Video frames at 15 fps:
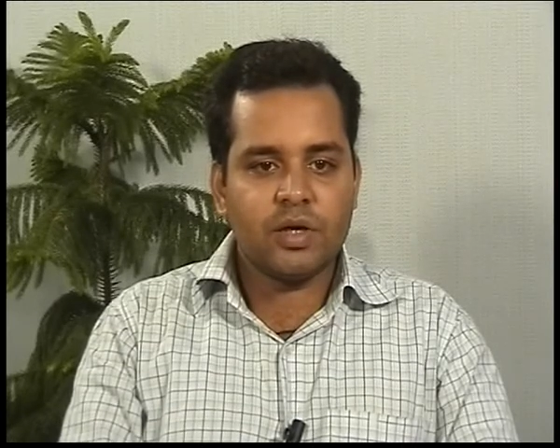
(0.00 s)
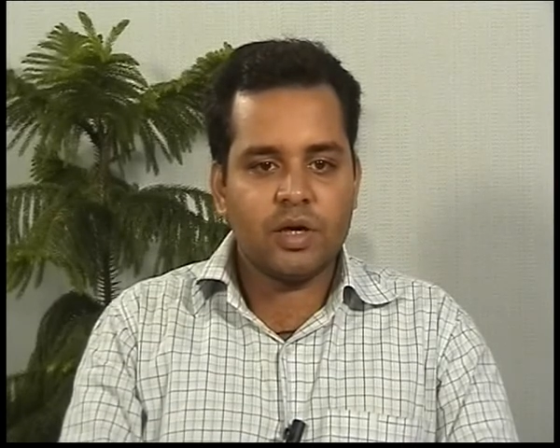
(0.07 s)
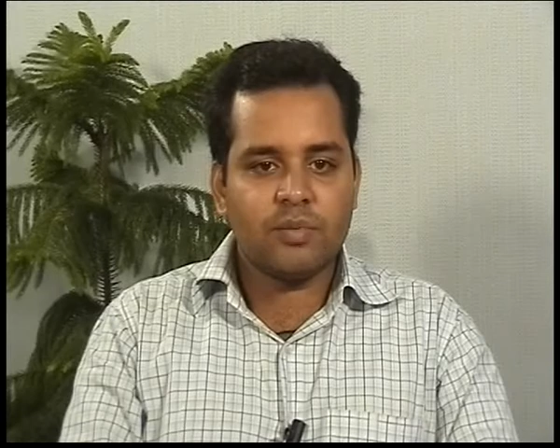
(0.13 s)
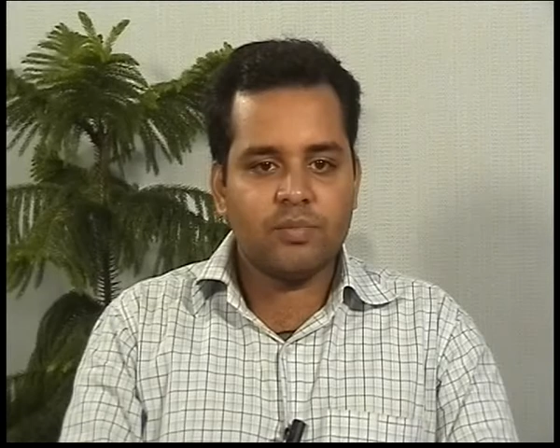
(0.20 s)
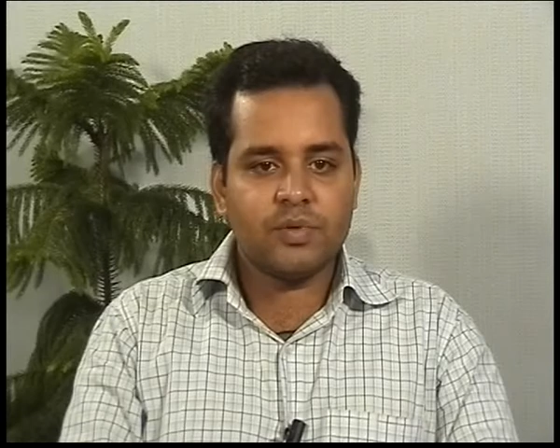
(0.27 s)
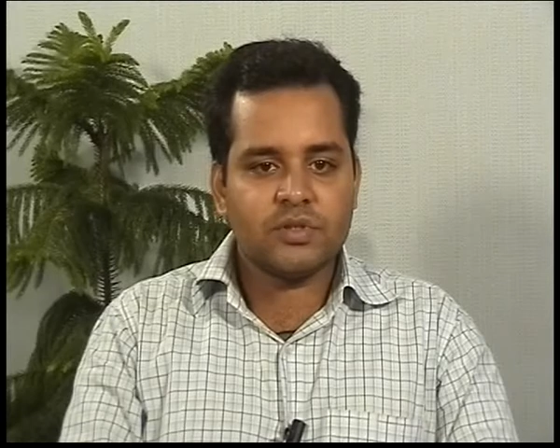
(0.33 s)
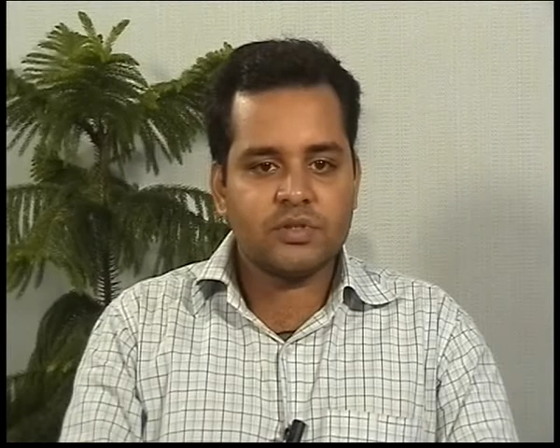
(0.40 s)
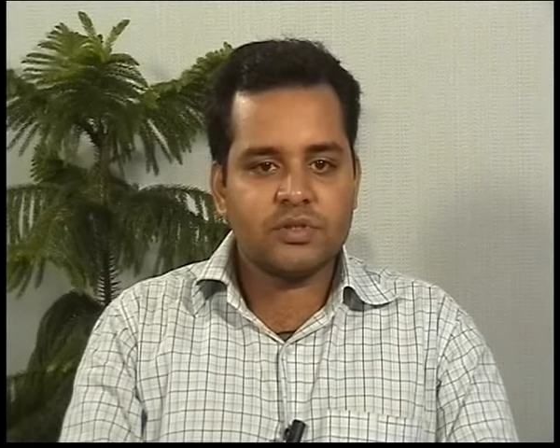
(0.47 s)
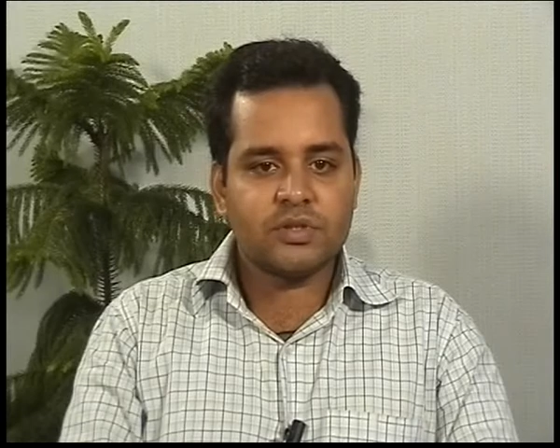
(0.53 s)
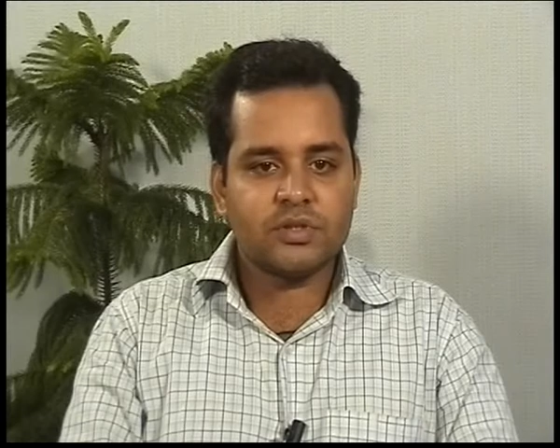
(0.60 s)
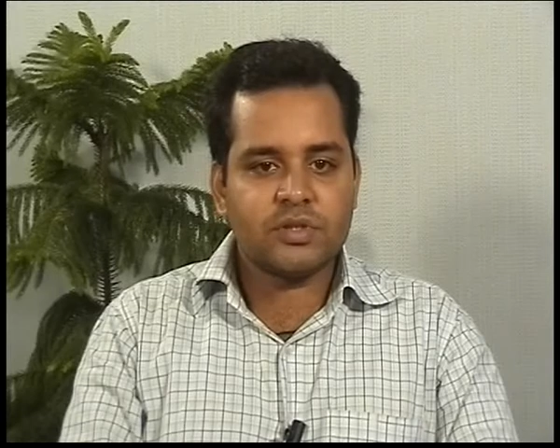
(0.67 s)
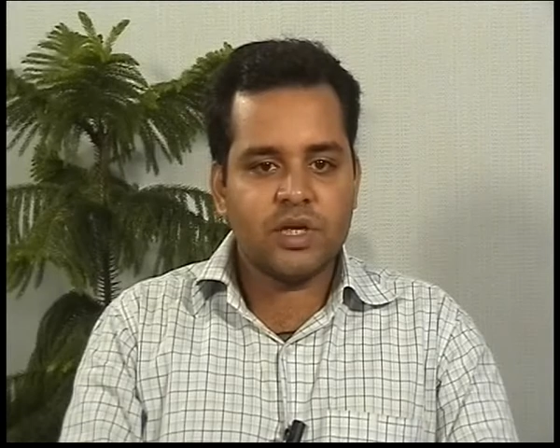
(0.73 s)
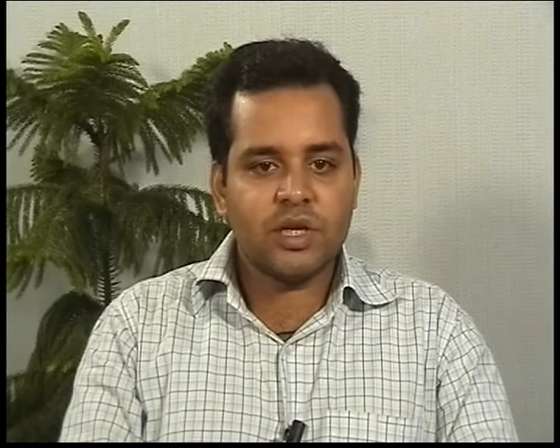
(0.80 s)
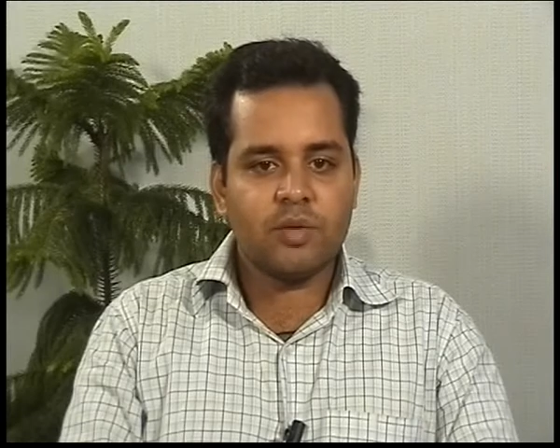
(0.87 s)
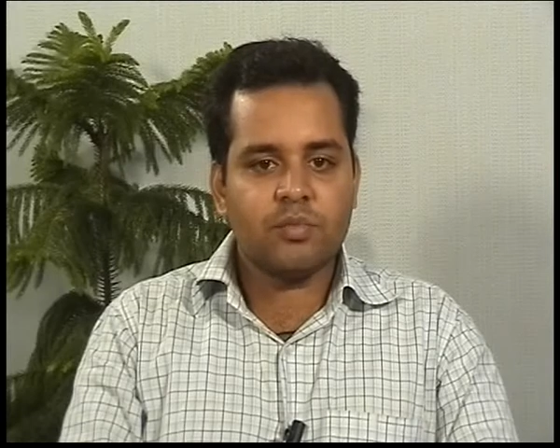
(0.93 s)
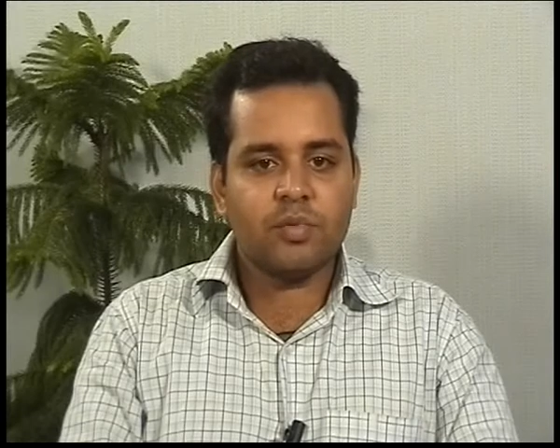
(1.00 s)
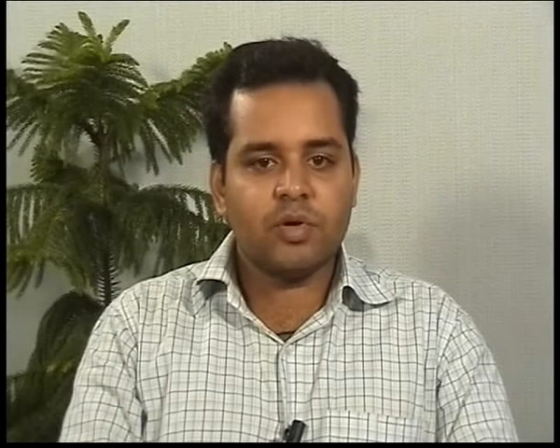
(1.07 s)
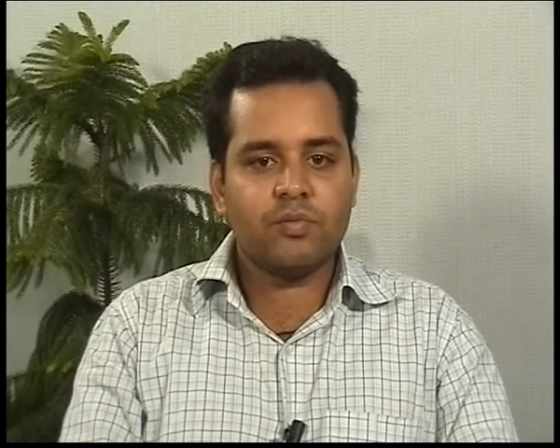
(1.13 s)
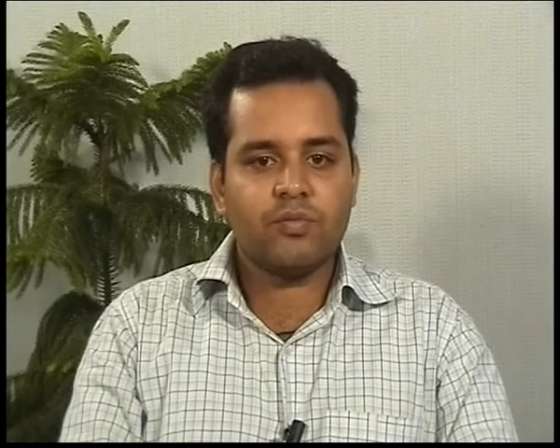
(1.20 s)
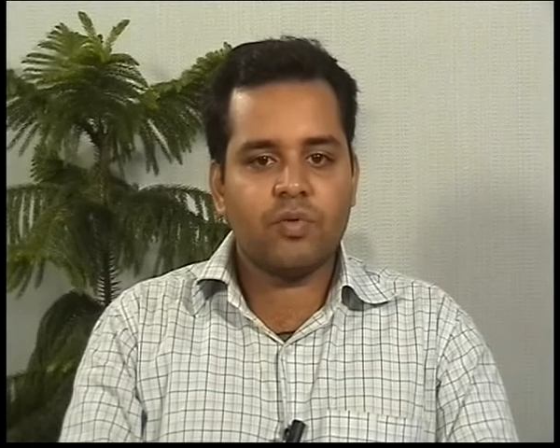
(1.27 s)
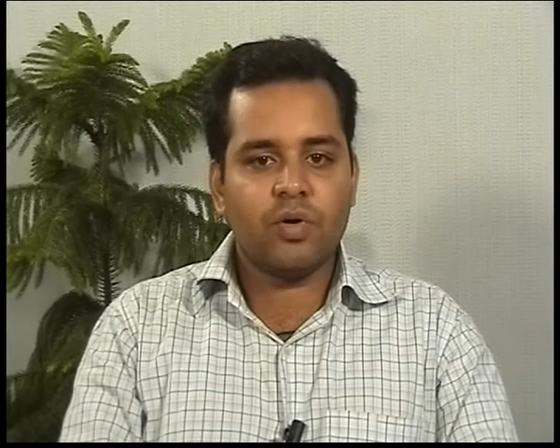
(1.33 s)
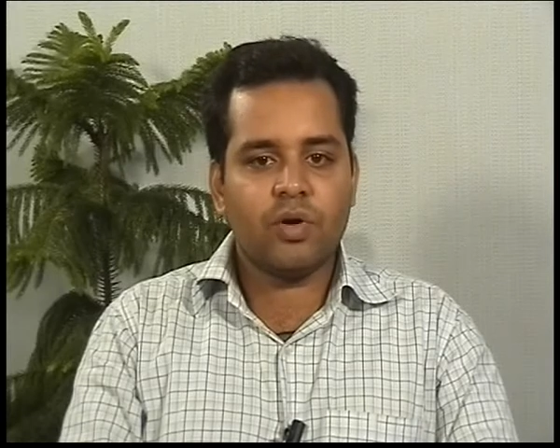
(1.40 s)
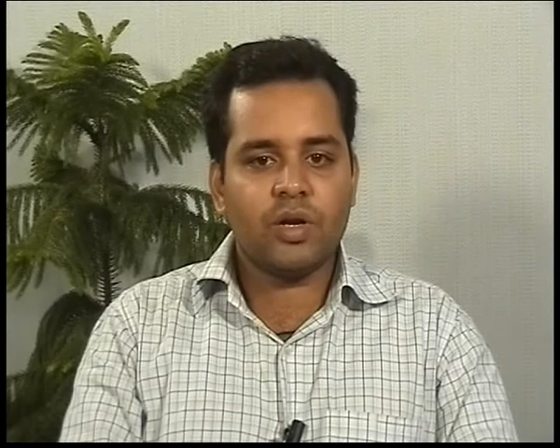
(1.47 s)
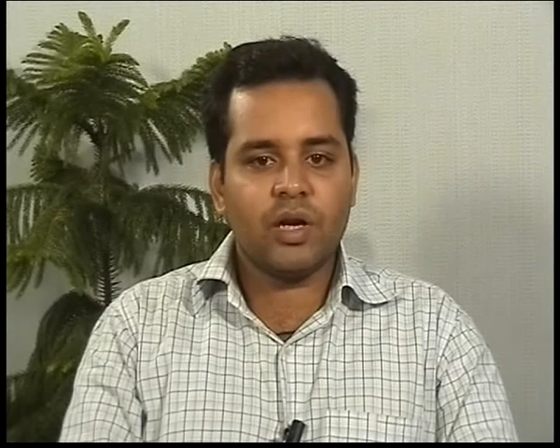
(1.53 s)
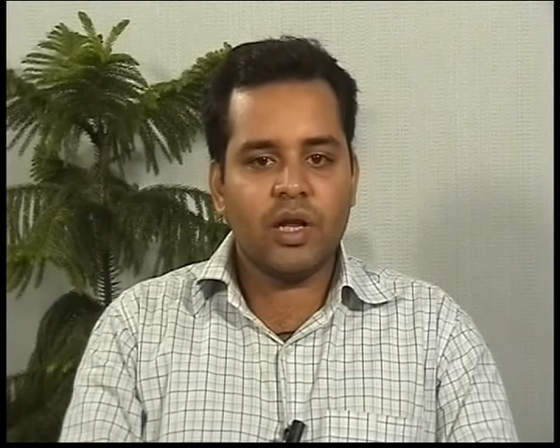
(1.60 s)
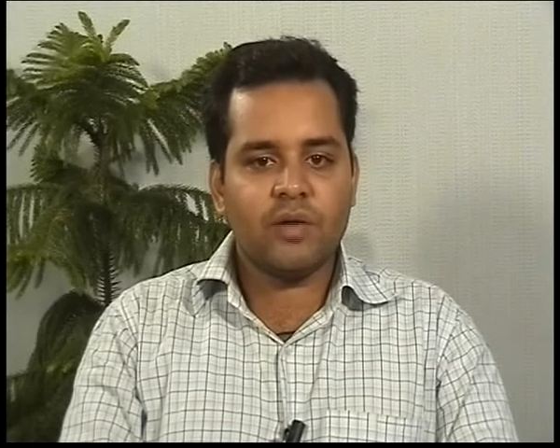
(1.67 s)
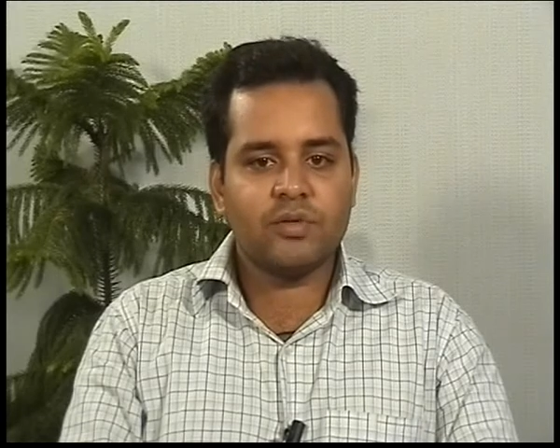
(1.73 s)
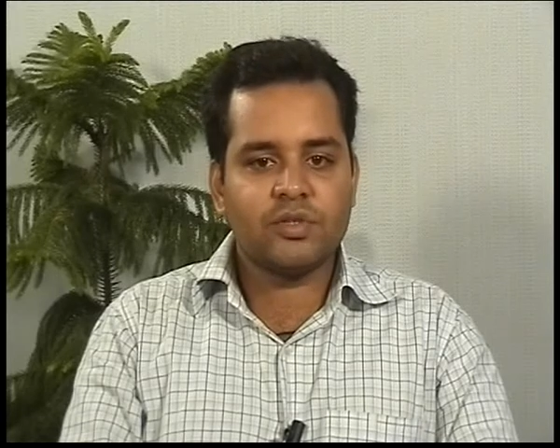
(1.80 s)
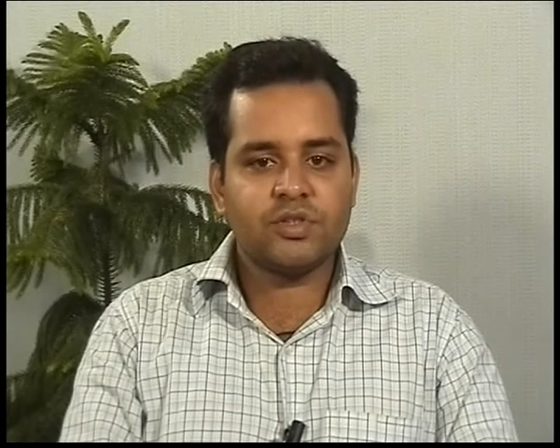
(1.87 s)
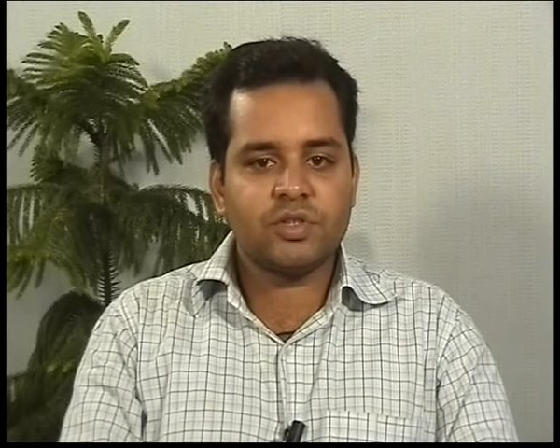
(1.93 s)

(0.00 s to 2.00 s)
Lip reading: a person's name, a foreign language